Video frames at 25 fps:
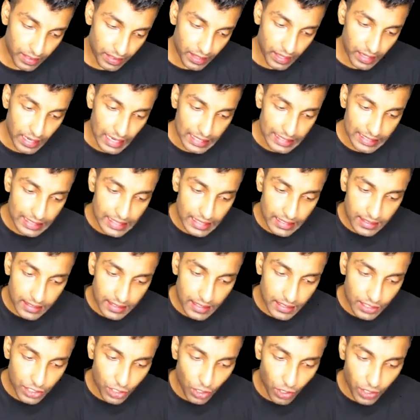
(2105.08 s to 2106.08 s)
the
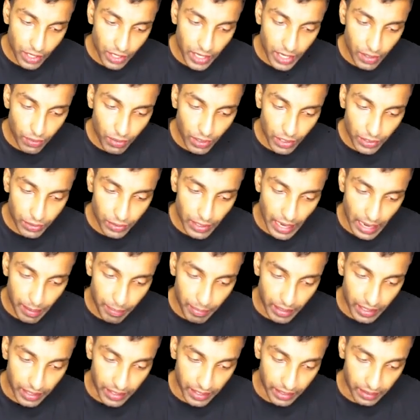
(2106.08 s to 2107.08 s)
assets is not equal to
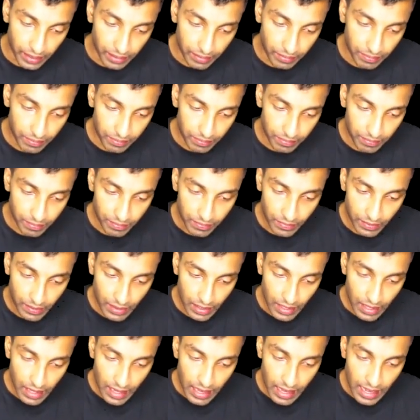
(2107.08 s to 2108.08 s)
liability.
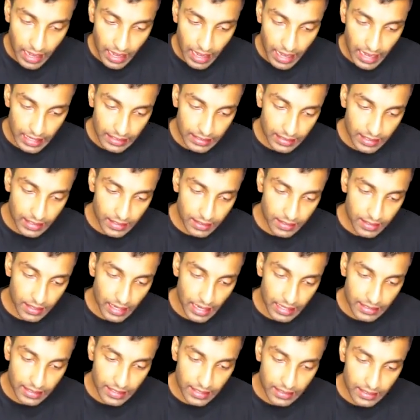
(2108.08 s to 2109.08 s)

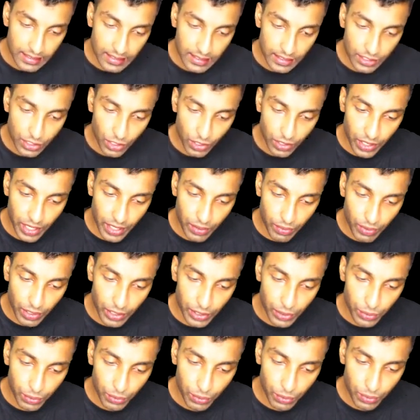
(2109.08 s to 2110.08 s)
Assets is not
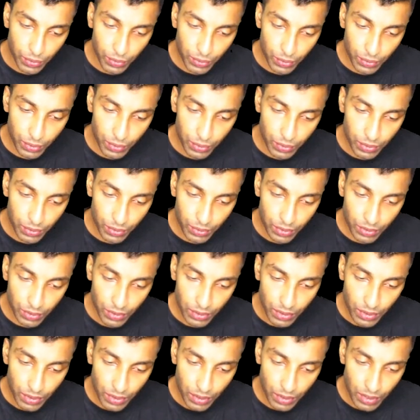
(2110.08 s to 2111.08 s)
equal to
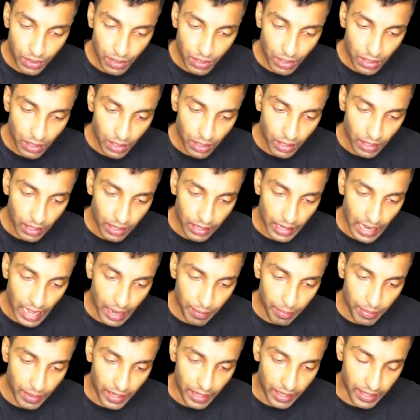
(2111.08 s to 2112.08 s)

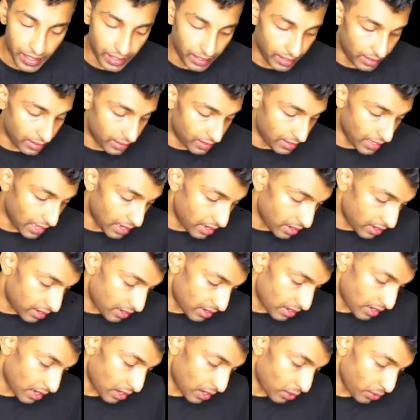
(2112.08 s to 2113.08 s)
liability.
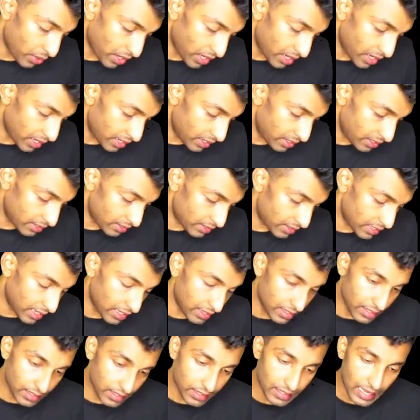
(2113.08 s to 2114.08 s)
Then how can I
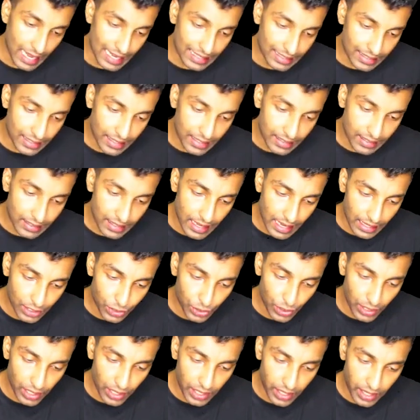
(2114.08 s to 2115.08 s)
say this? Assets
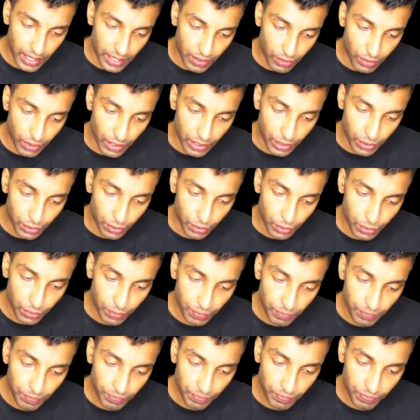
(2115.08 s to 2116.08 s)
actually equal to